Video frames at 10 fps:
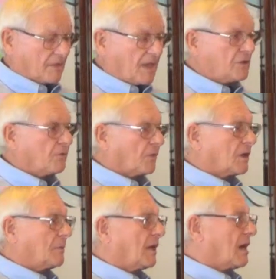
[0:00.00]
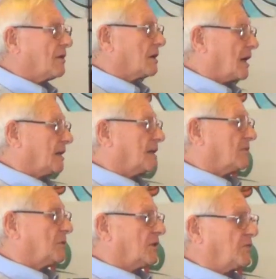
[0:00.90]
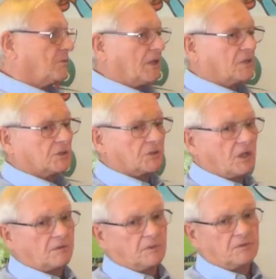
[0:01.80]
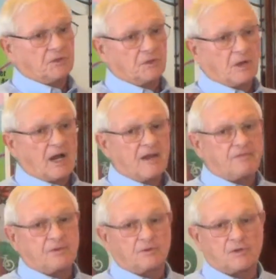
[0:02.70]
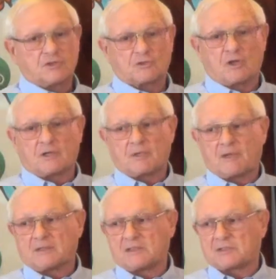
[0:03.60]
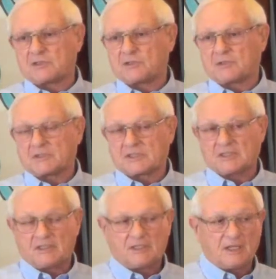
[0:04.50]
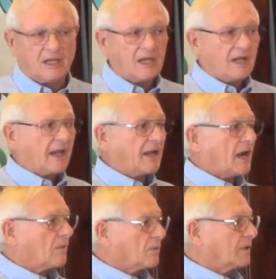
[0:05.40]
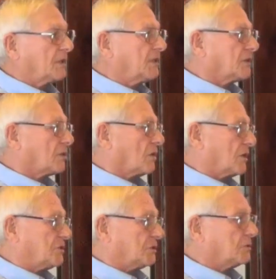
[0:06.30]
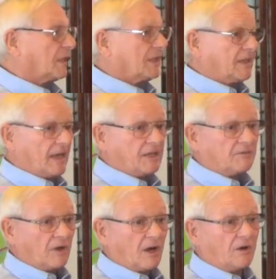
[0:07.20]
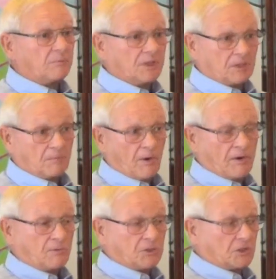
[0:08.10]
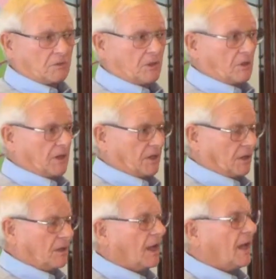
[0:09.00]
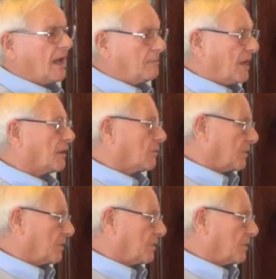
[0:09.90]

Thank you for coming out here tonight and giving me a few minutes to talk with you. I feel very strongly about this, as you can see, and I really encourage you, get involved, become part of what's going on here, and make a